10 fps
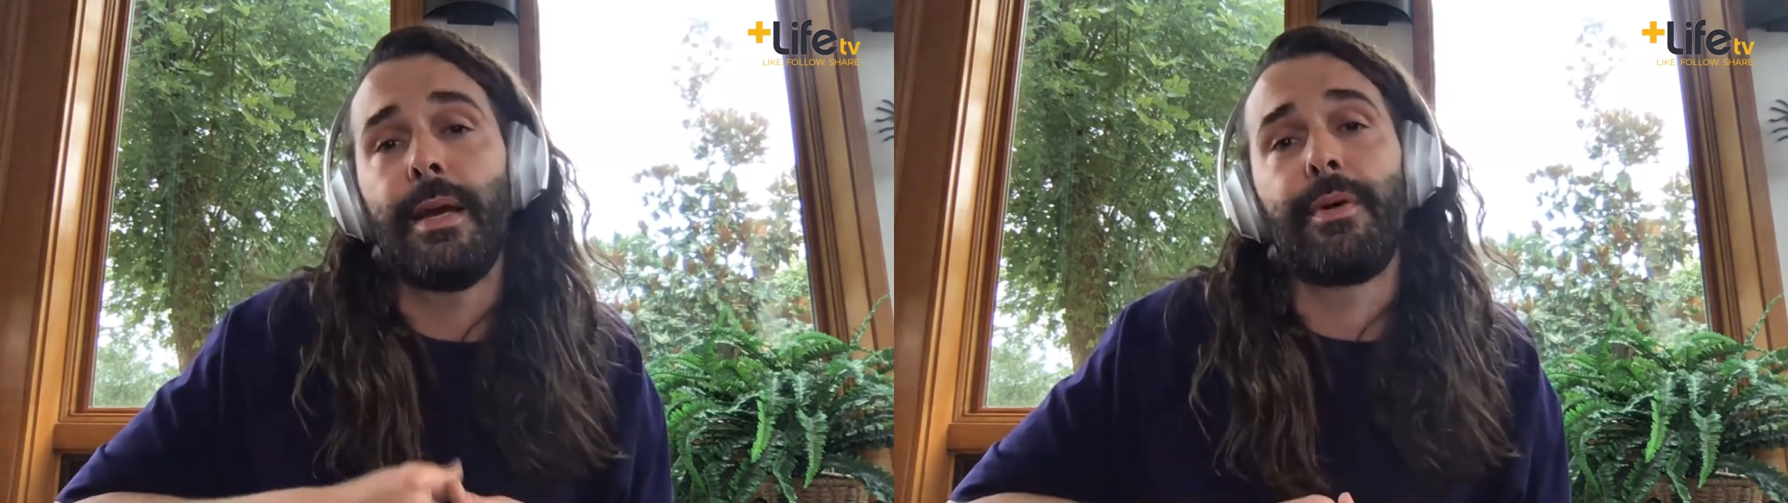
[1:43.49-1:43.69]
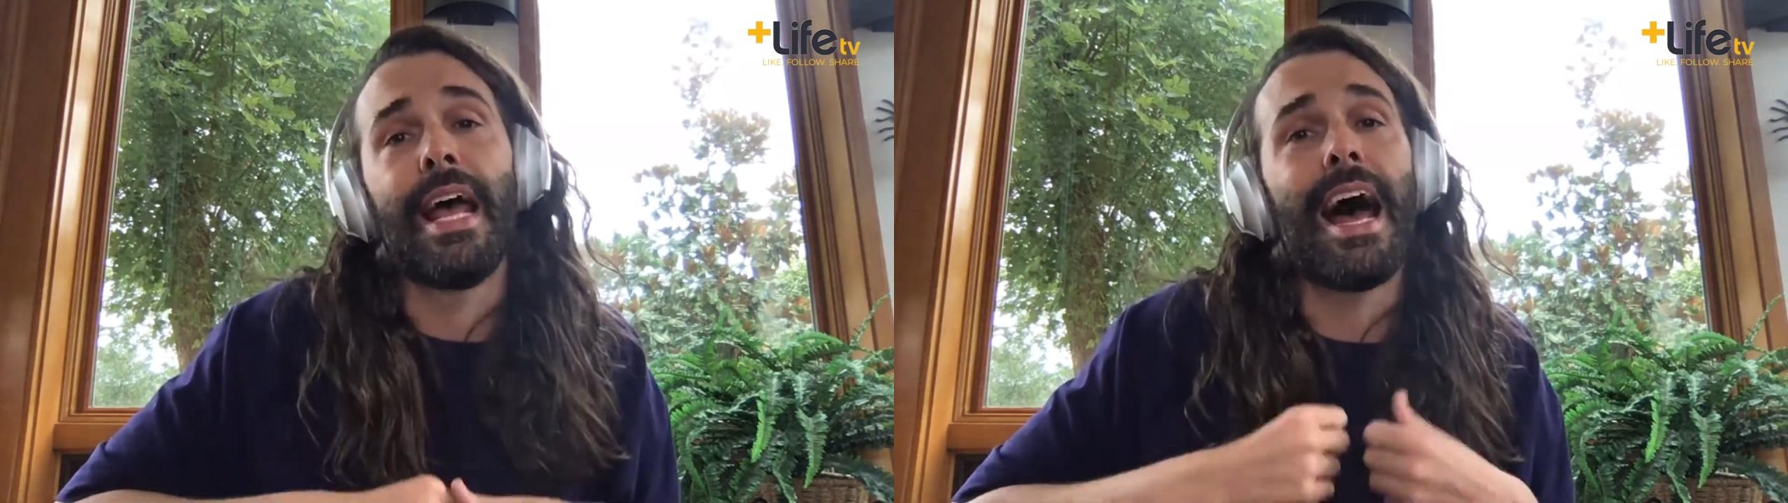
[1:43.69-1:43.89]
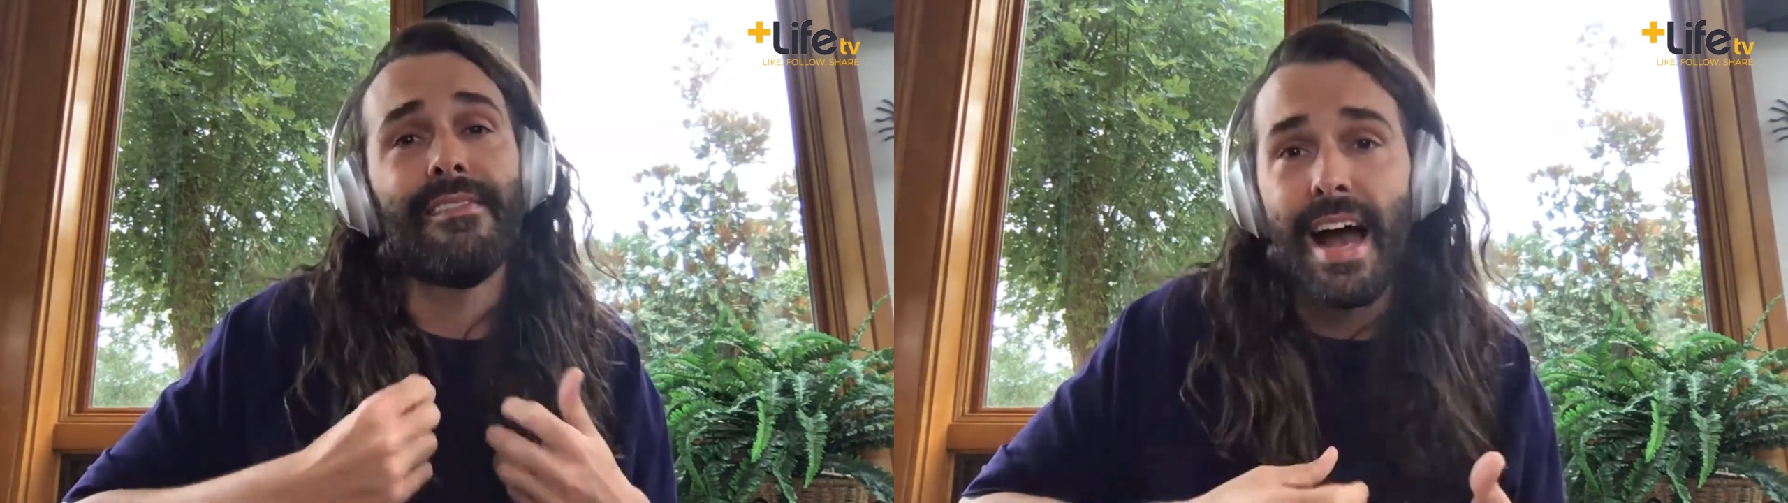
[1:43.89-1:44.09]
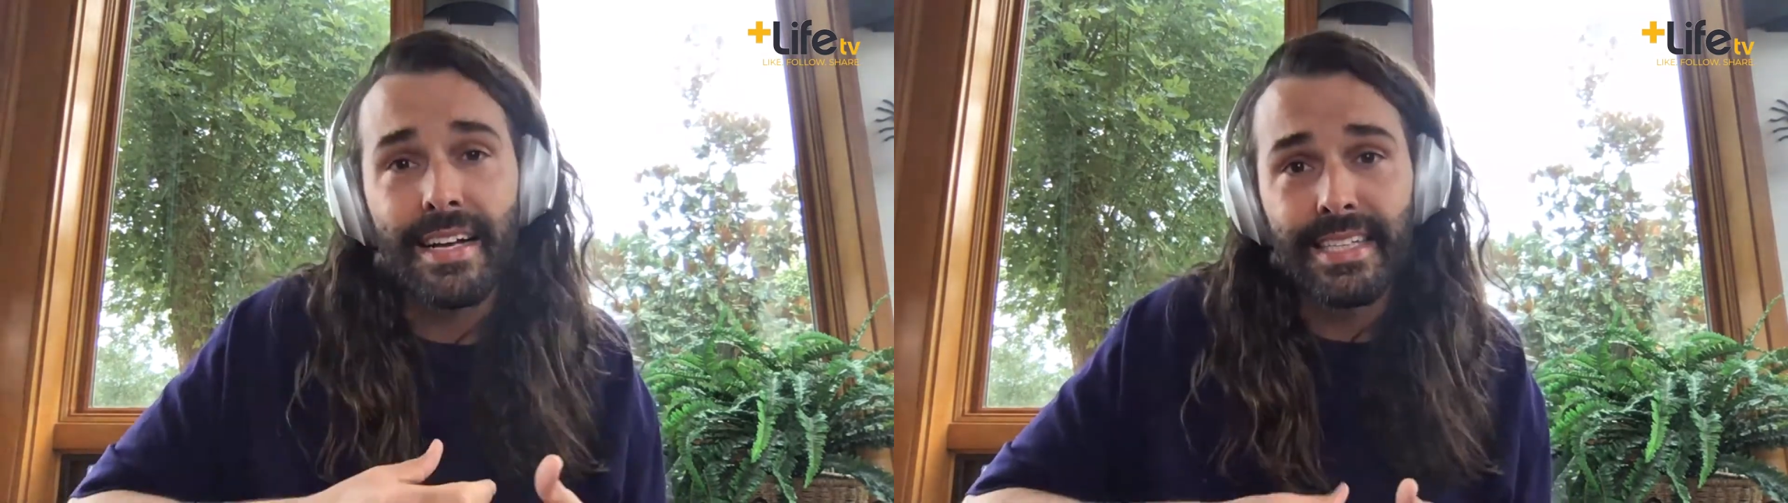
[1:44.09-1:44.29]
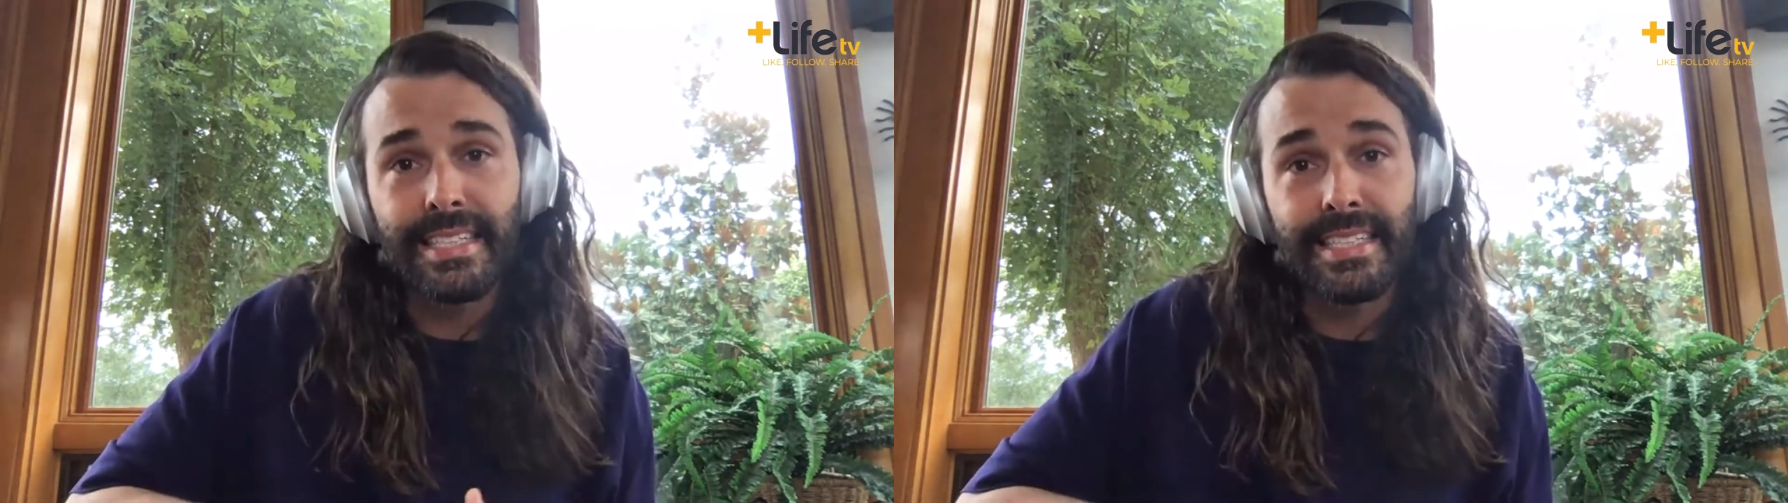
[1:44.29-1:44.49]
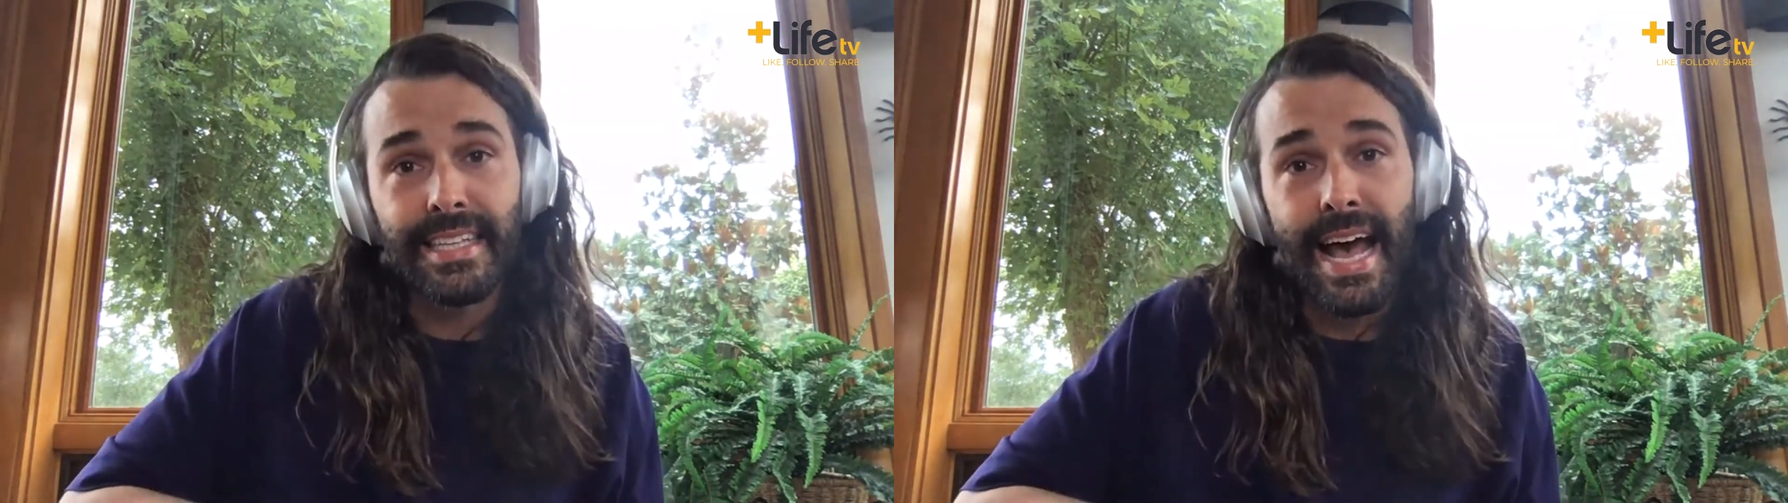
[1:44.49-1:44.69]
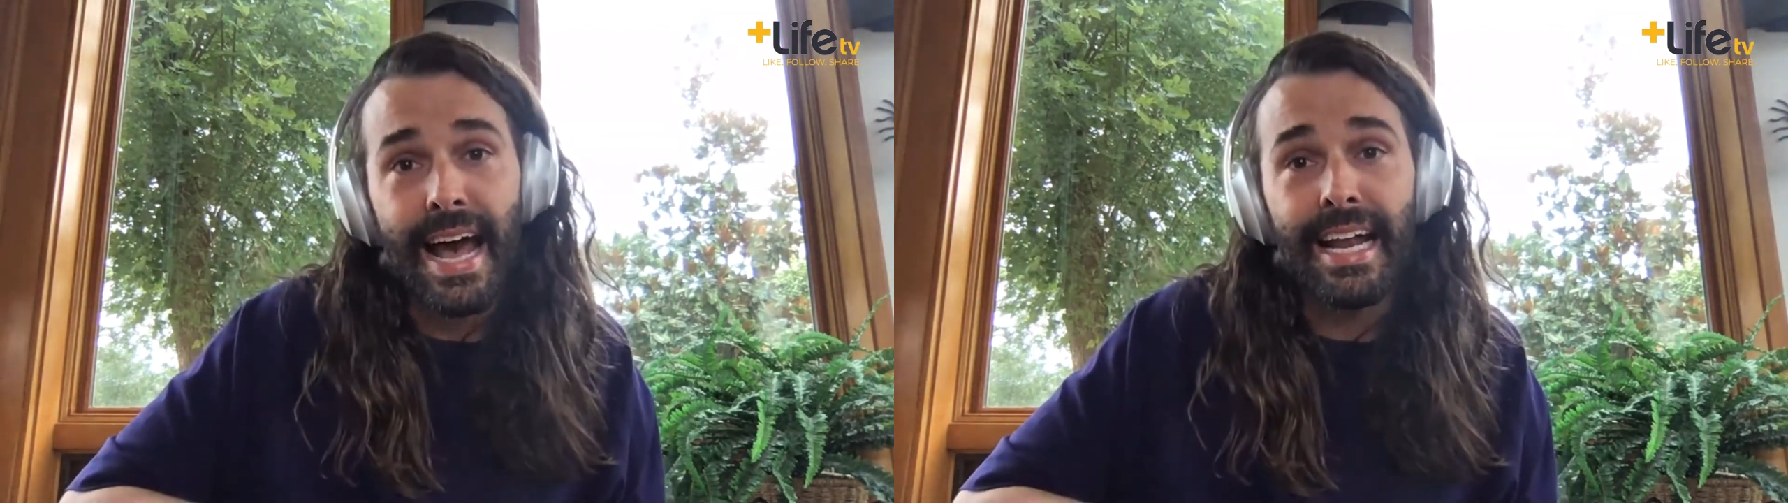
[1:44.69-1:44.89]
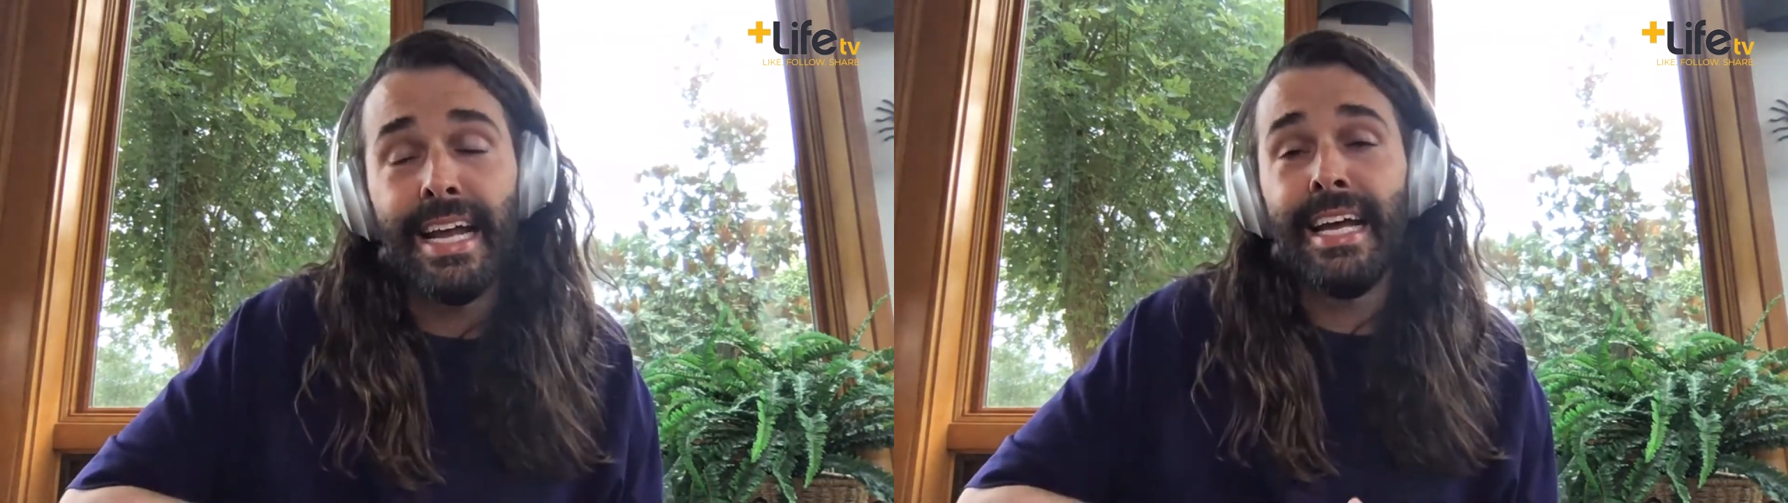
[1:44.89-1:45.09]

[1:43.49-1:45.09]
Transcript: able to have access to that